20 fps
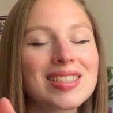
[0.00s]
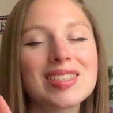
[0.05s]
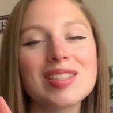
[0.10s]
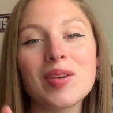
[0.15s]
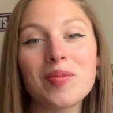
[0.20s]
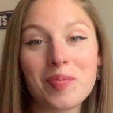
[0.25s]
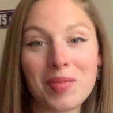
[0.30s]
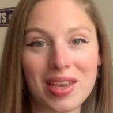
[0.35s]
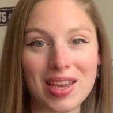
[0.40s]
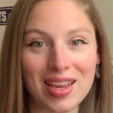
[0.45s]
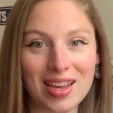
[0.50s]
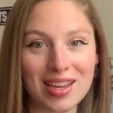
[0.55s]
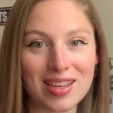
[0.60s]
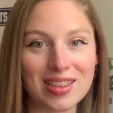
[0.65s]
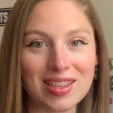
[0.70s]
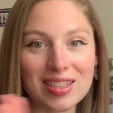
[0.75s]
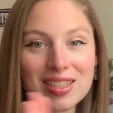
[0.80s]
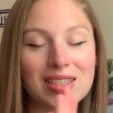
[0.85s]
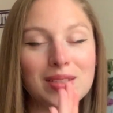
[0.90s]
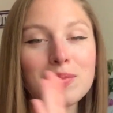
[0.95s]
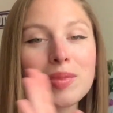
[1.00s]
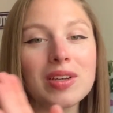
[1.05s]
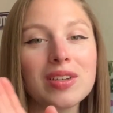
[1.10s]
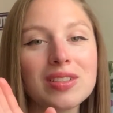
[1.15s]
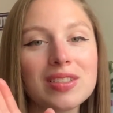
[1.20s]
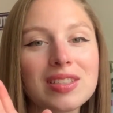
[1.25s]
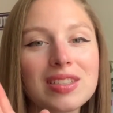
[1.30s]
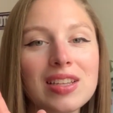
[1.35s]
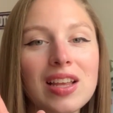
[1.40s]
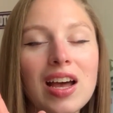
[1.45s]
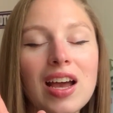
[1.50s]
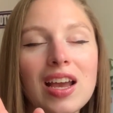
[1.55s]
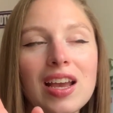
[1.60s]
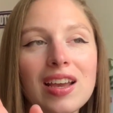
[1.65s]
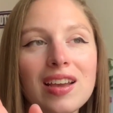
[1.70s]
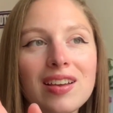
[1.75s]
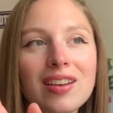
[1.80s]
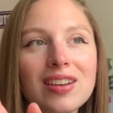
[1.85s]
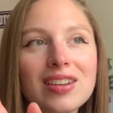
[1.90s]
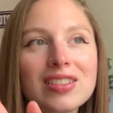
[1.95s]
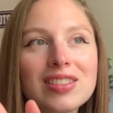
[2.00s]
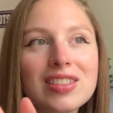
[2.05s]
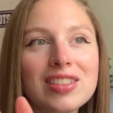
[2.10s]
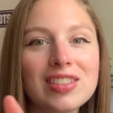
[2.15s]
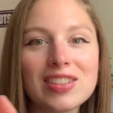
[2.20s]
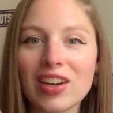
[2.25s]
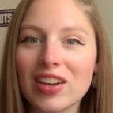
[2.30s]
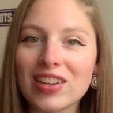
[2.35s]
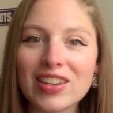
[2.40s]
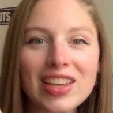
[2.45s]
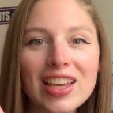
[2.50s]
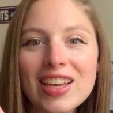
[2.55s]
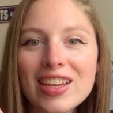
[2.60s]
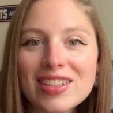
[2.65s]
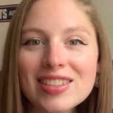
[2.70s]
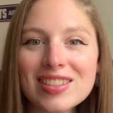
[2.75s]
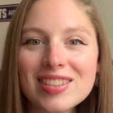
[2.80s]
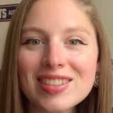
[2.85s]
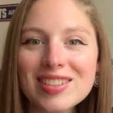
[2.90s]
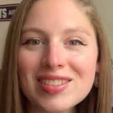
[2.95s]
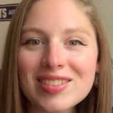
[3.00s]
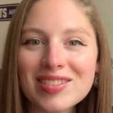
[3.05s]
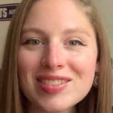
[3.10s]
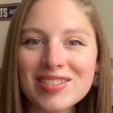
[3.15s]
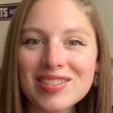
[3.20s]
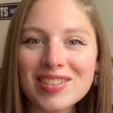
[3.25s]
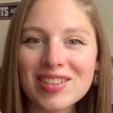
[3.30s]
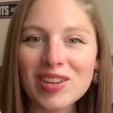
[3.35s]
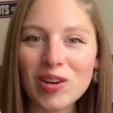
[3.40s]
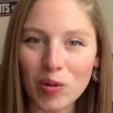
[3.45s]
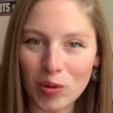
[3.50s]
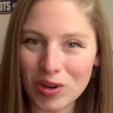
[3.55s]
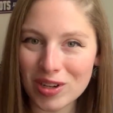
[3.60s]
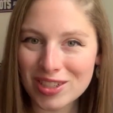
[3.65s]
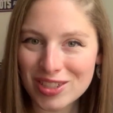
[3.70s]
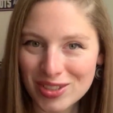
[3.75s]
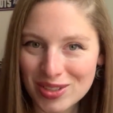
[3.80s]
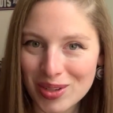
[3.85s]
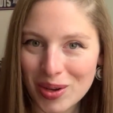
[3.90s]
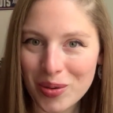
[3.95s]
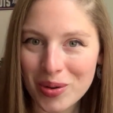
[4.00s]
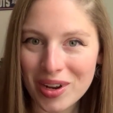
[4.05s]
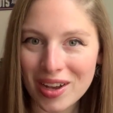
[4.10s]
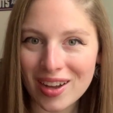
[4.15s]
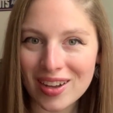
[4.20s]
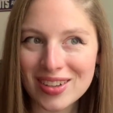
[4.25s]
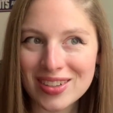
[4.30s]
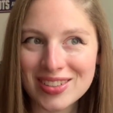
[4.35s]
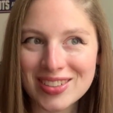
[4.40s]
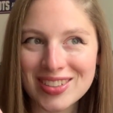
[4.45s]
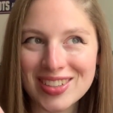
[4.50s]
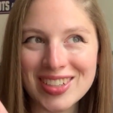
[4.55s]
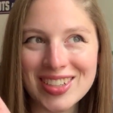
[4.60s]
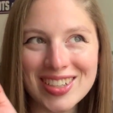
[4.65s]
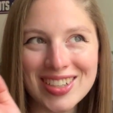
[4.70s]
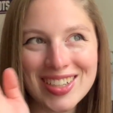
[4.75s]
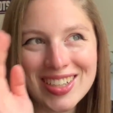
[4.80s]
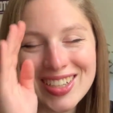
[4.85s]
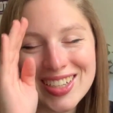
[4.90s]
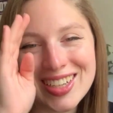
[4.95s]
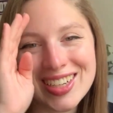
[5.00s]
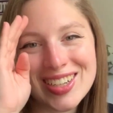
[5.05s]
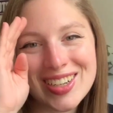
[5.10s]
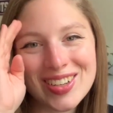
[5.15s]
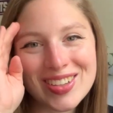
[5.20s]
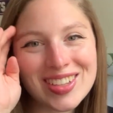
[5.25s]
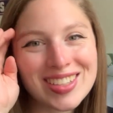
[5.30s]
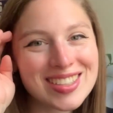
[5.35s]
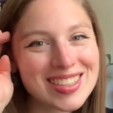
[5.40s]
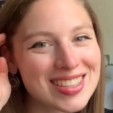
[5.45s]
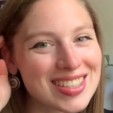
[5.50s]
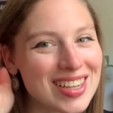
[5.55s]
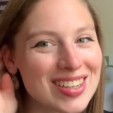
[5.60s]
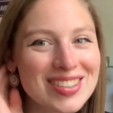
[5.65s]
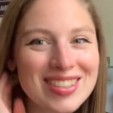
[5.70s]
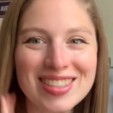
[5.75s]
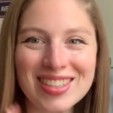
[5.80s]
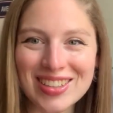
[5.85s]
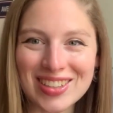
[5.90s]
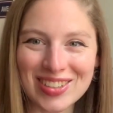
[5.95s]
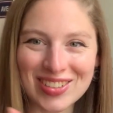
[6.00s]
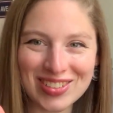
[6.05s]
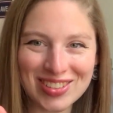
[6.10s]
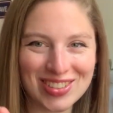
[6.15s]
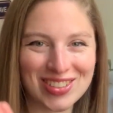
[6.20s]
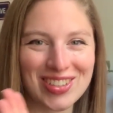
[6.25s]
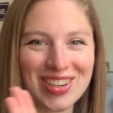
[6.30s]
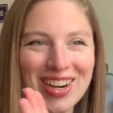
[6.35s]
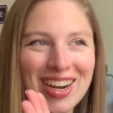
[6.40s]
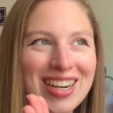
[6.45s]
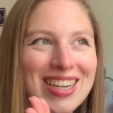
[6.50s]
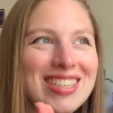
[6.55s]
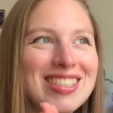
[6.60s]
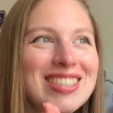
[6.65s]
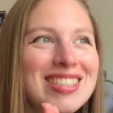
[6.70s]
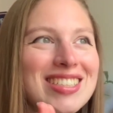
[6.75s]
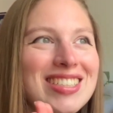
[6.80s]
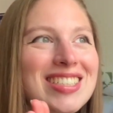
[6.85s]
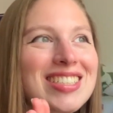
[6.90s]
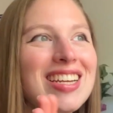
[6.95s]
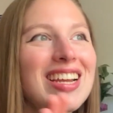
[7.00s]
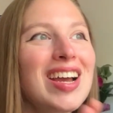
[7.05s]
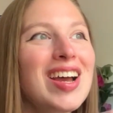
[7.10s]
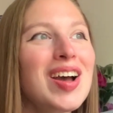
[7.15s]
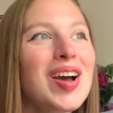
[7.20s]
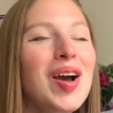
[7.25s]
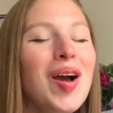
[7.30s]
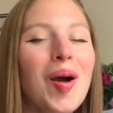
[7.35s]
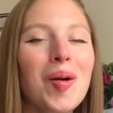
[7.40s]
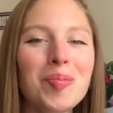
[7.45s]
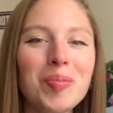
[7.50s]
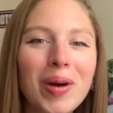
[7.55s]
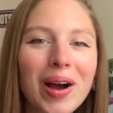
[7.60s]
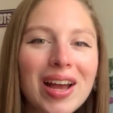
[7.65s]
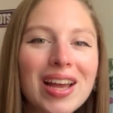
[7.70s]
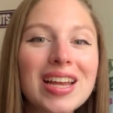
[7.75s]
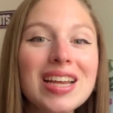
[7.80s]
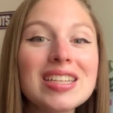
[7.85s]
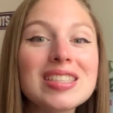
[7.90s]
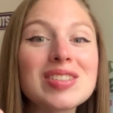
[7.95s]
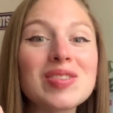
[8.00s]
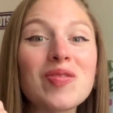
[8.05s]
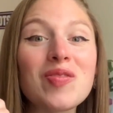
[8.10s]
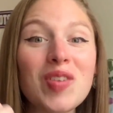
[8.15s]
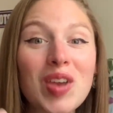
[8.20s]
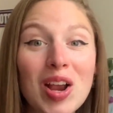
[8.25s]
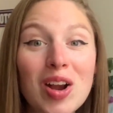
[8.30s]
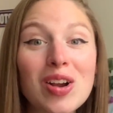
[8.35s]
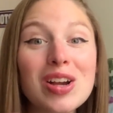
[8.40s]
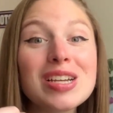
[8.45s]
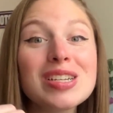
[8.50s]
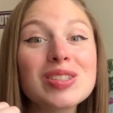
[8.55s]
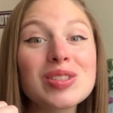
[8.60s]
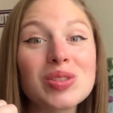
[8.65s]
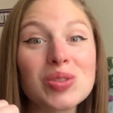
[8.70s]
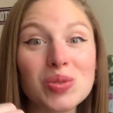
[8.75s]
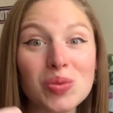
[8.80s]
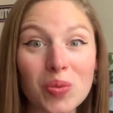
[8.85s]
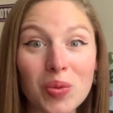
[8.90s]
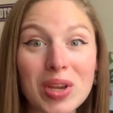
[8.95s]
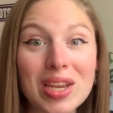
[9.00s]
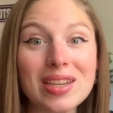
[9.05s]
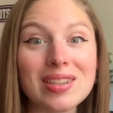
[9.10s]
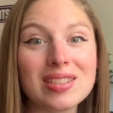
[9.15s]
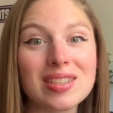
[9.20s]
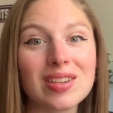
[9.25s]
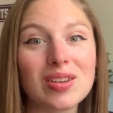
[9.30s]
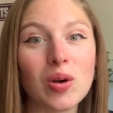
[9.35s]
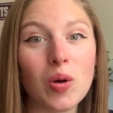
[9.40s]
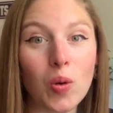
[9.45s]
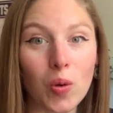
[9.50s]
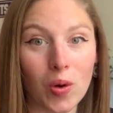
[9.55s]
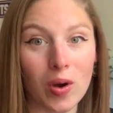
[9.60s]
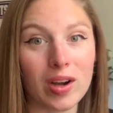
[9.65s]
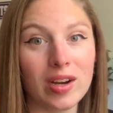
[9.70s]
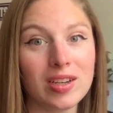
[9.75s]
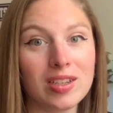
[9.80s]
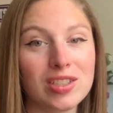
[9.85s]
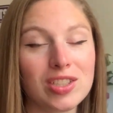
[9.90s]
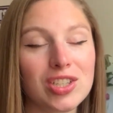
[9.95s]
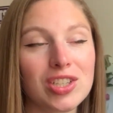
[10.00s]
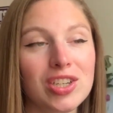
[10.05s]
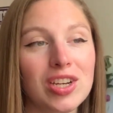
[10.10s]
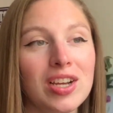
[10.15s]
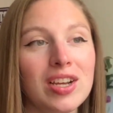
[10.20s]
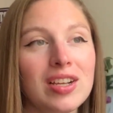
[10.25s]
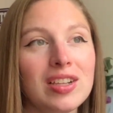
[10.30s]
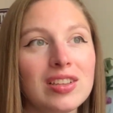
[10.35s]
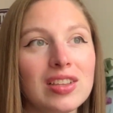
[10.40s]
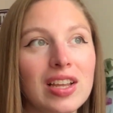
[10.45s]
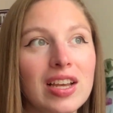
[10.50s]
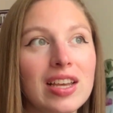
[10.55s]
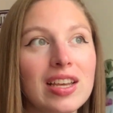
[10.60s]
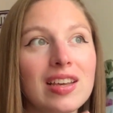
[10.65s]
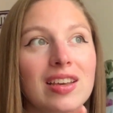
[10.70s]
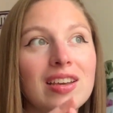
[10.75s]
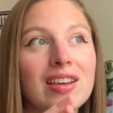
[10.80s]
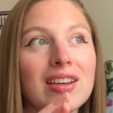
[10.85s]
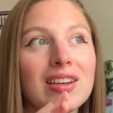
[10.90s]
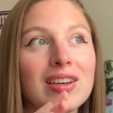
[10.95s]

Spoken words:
to me, this smells like sun-kissed orange soda. I know that sounds a little strange, but it's very sweet orange, like